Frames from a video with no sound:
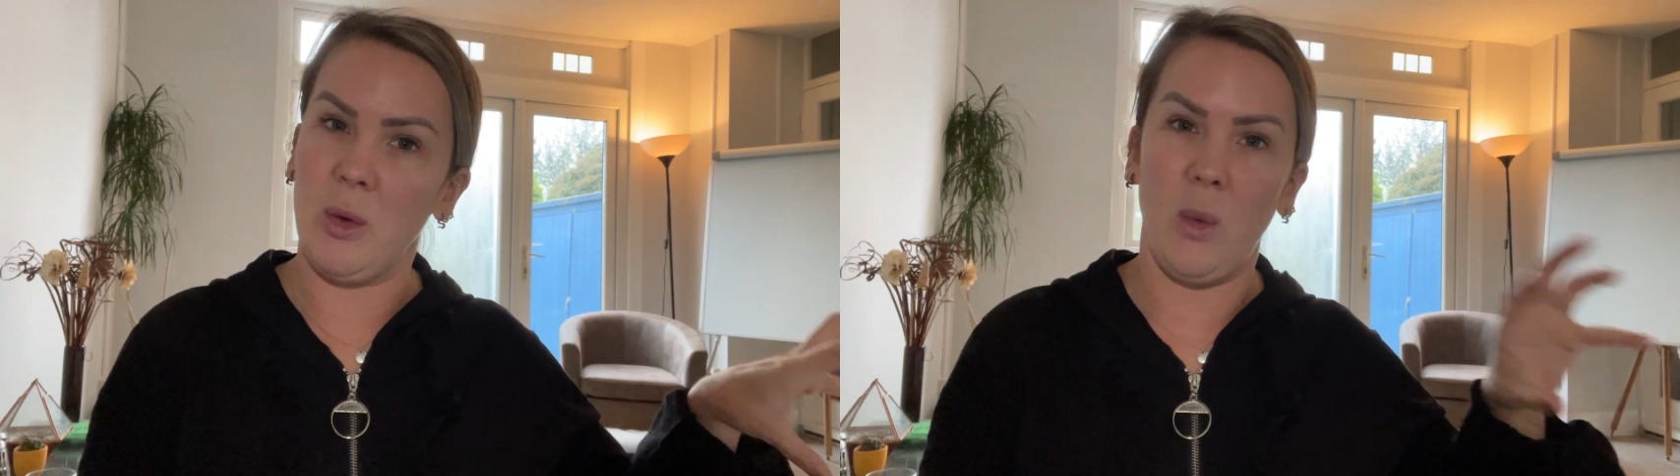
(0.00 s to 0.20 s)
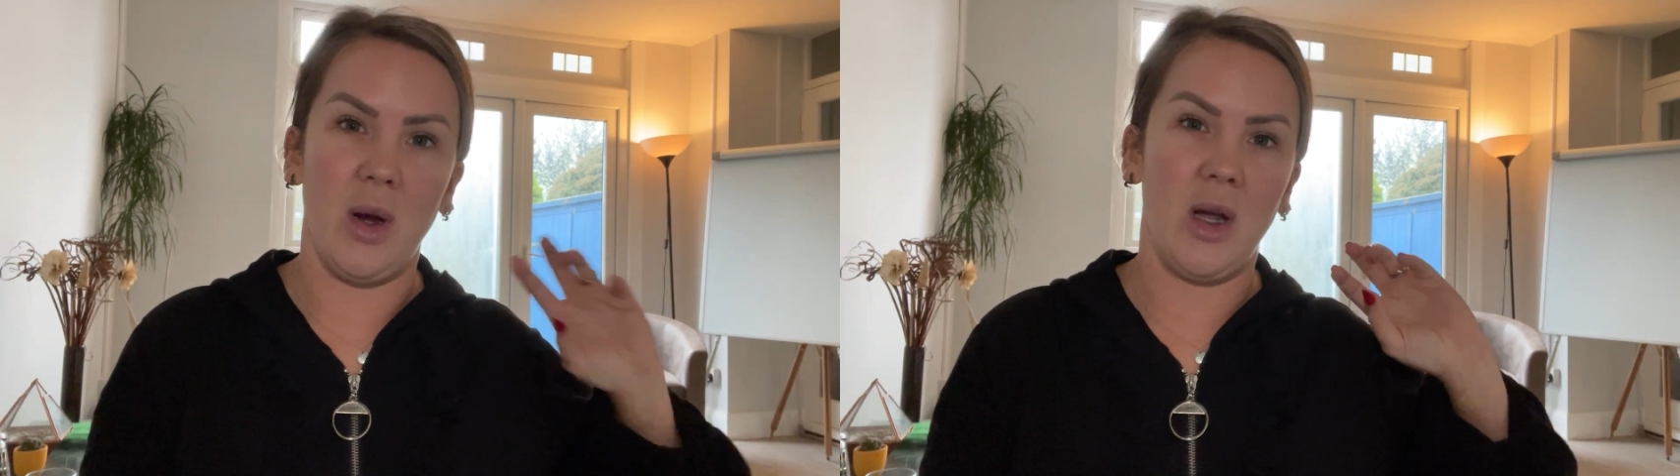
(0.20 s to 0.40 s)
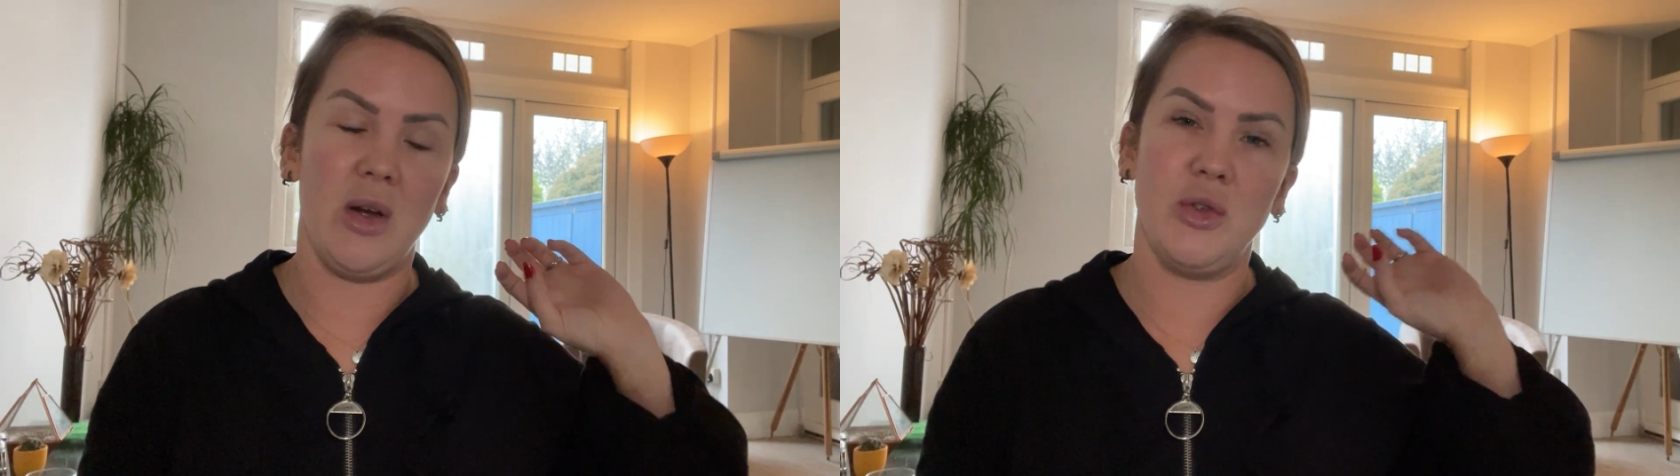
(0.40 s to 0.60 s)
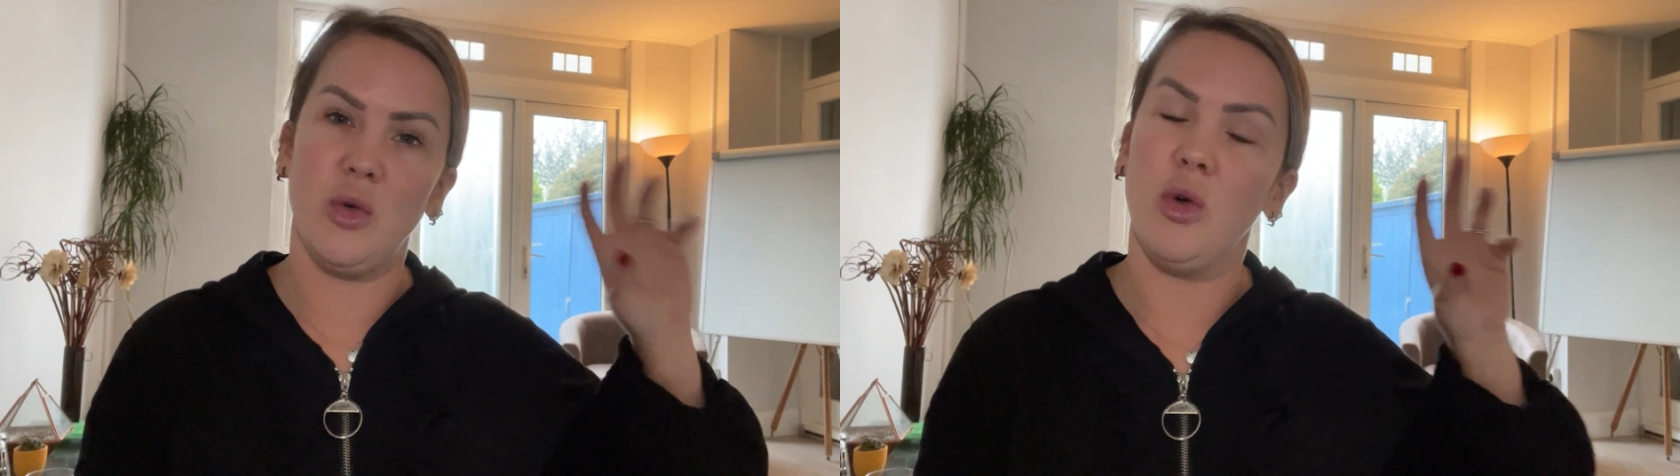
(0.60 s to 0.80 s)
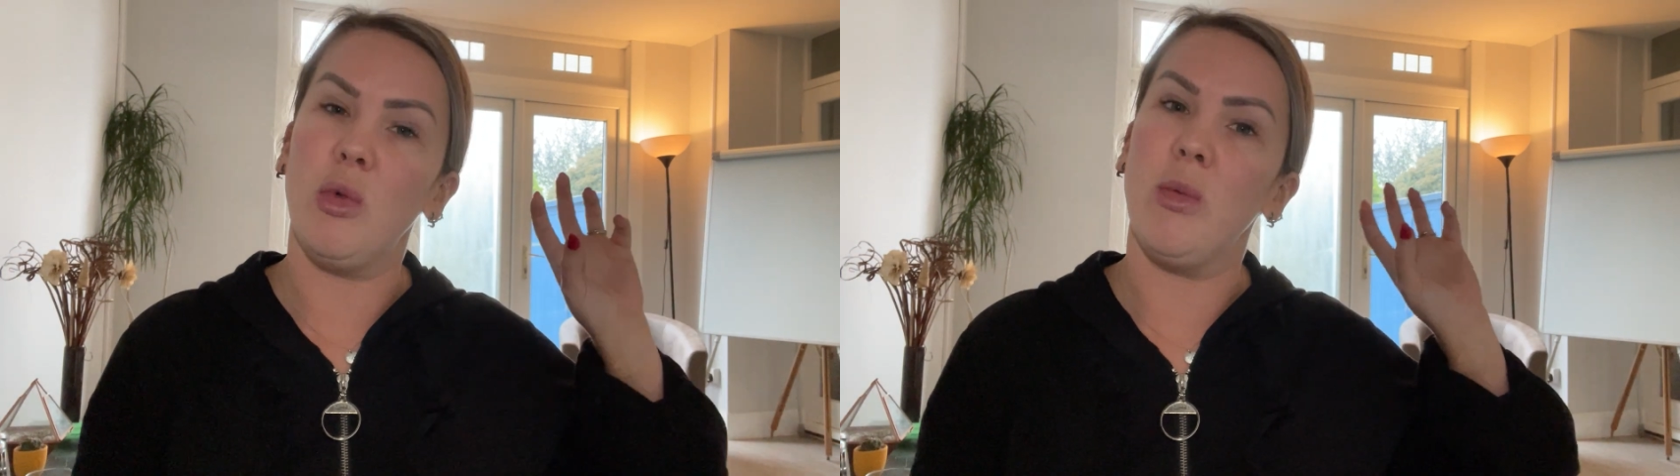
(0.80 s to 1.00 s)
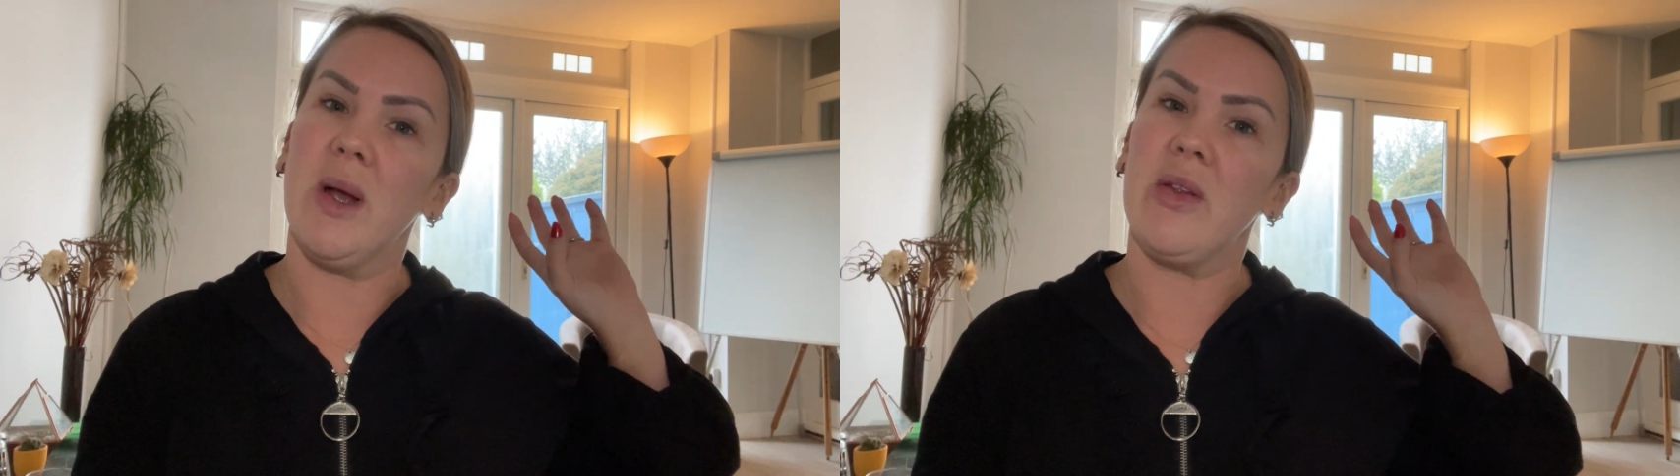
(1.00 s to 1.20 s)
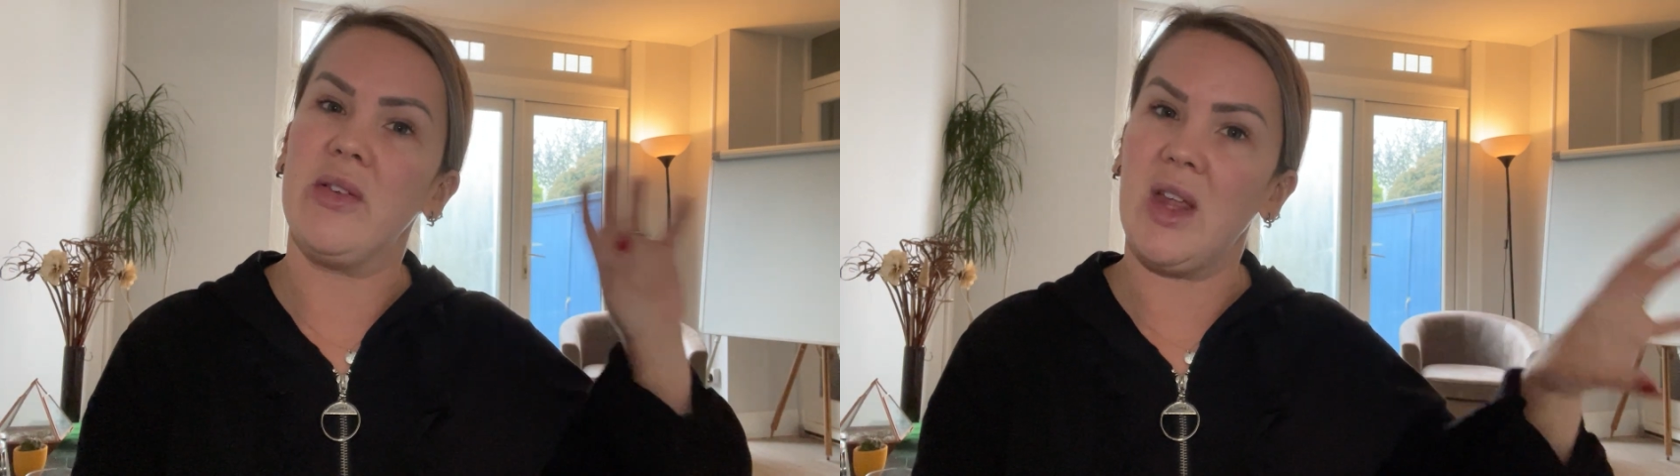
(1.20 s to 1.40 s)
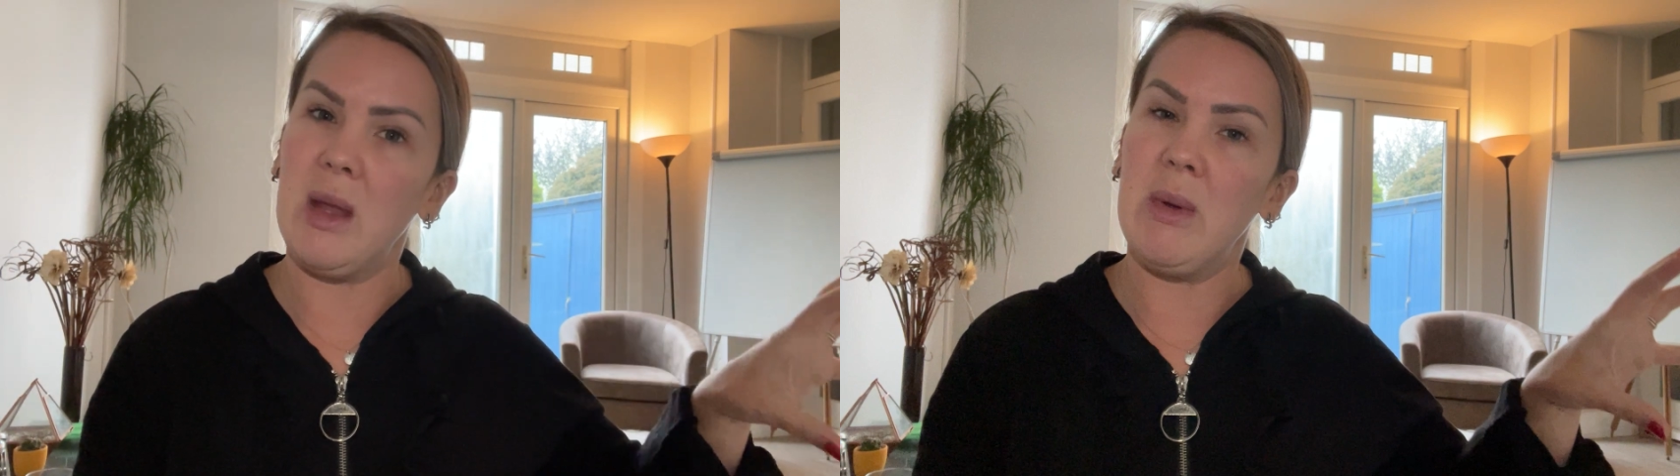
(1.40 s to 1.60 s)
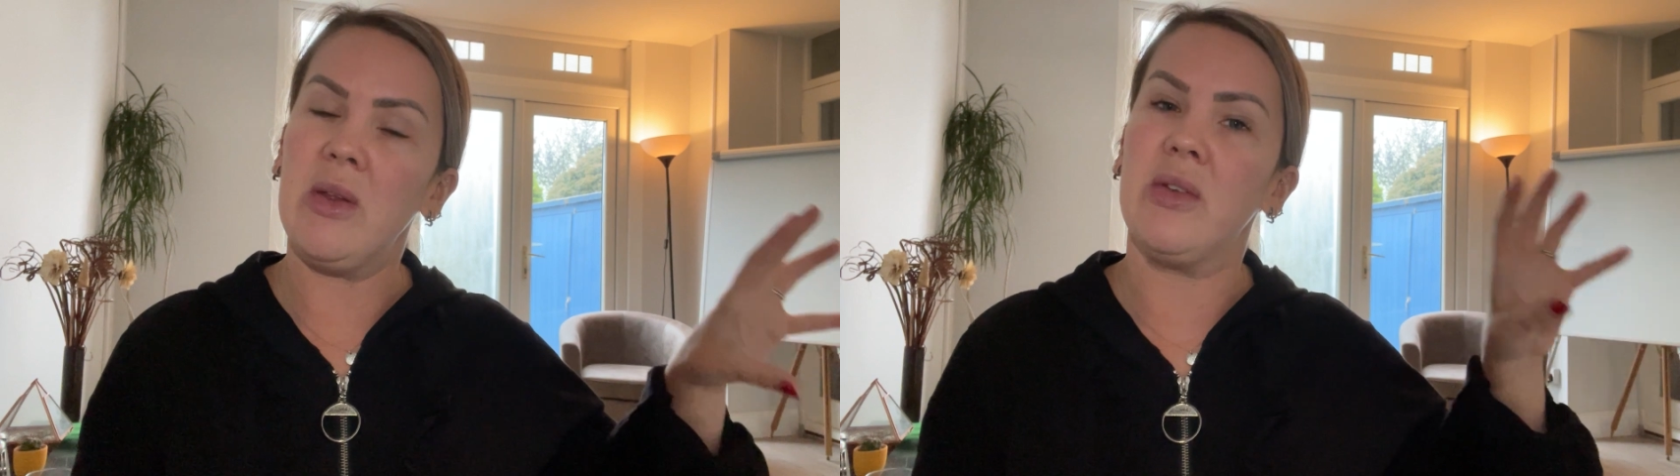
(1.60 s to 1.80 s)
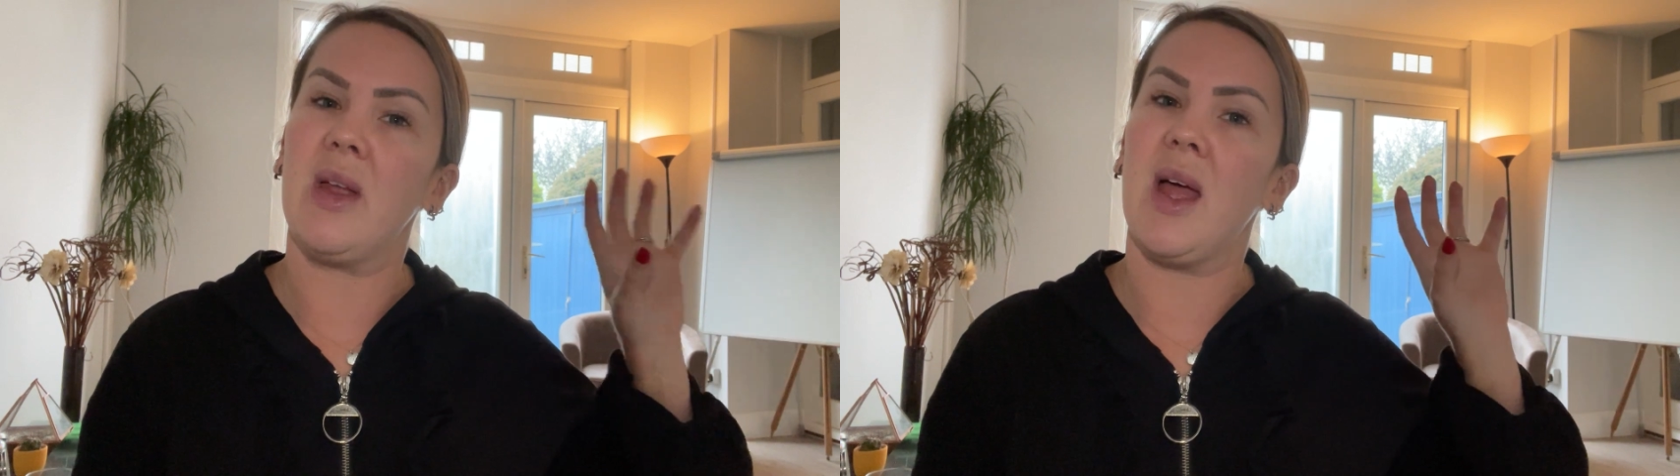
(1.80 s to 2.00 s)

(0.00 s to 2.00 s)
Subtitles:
where I kind of talk more about the schemas